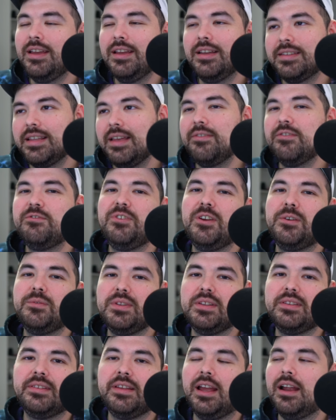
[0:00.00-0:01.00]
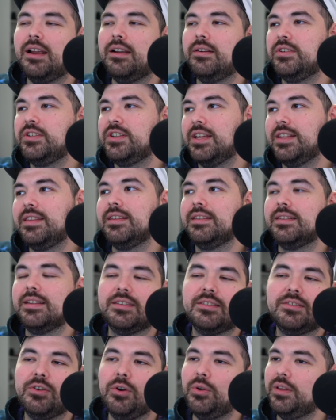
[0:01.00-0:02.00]
$750 is the average. I think
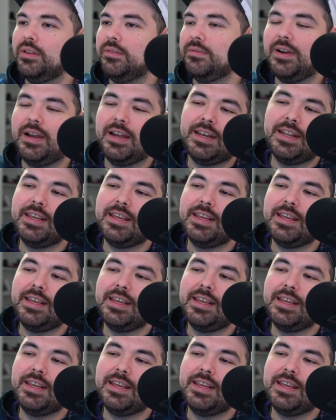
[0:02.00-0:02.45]
that's totally fine.